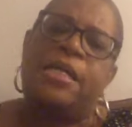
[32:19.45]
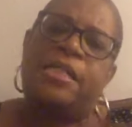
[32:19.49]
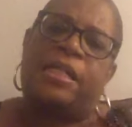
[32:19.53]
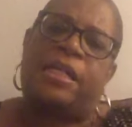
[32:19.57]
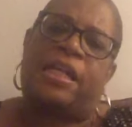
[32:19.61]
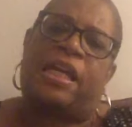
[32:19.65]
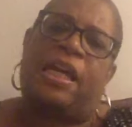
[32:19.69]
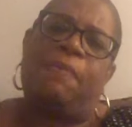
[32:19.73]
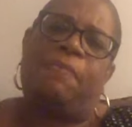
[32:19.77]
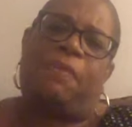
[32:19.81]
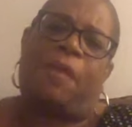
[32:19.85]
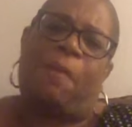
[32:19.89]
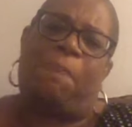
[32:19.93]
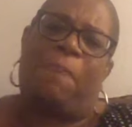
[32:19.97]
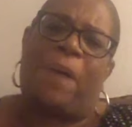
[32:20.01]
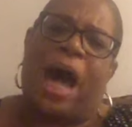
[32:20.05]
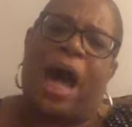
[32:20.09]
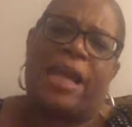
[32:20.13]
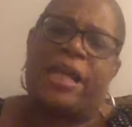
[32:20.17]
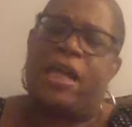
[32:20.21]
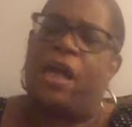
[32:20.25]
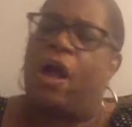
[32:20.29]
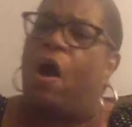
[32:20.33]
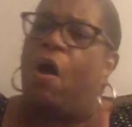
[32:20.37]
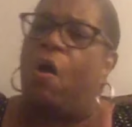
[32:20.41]
to keep the
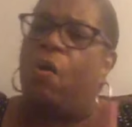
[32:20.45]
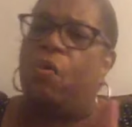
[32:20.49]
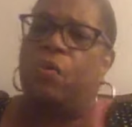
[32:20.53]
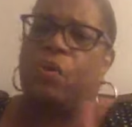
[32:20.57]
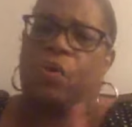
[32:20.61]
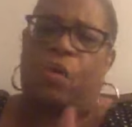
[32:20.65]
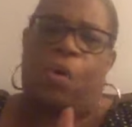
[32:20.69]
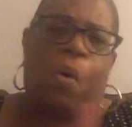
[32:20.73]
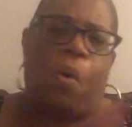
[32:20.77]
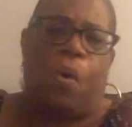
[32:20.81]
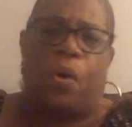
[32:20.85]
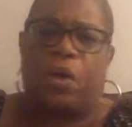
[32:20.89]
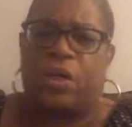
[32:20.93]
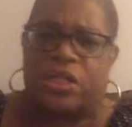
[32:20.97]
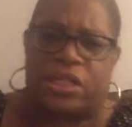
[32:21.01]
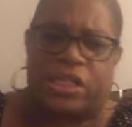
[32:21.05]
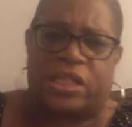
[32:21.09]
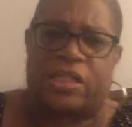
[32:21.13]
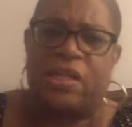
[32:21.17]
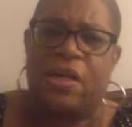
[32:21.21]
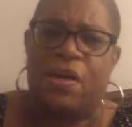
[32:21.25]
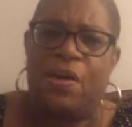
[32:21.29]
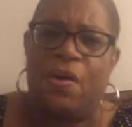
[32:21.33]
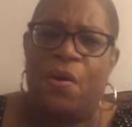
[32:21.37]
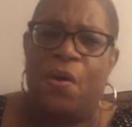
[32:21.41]
body on
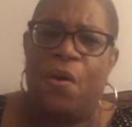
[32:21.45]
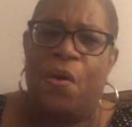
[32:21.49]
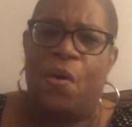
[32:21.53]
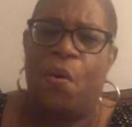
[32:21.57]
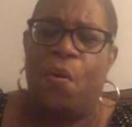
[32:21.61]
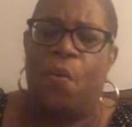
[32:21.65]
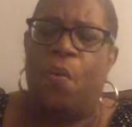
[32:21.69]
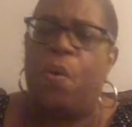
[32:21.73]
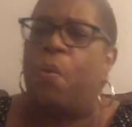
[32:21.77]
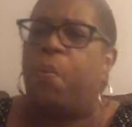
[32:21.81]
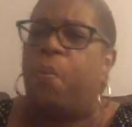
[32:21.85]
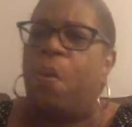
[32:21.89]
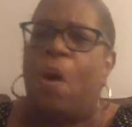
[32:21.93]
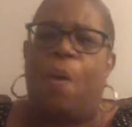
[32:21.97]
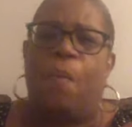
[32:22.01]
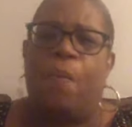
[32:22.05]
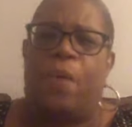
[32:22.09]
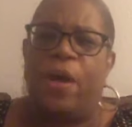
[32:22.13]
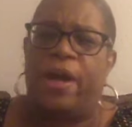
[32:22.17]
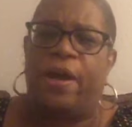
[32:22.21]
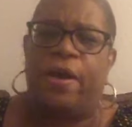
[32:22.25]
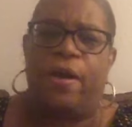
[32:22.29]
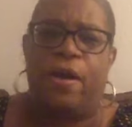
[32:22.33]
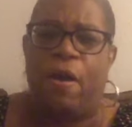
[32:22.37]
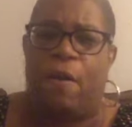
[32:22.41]
course with what
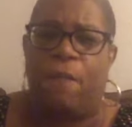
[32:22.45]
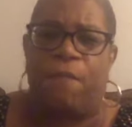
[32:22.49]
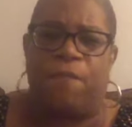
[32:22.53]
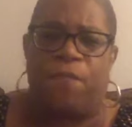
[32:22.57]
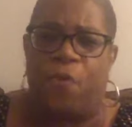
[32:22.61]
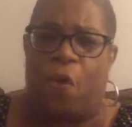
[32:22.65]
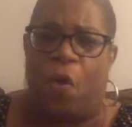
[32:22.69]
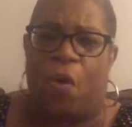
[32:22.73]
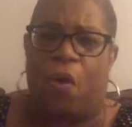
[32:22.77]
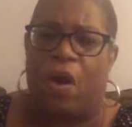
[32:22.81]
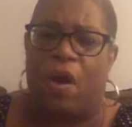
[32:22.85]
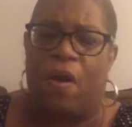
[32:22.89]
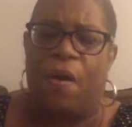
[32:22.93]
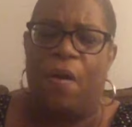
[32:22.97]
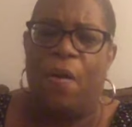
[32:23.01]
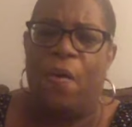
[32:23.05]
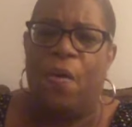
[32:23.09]
we're here for.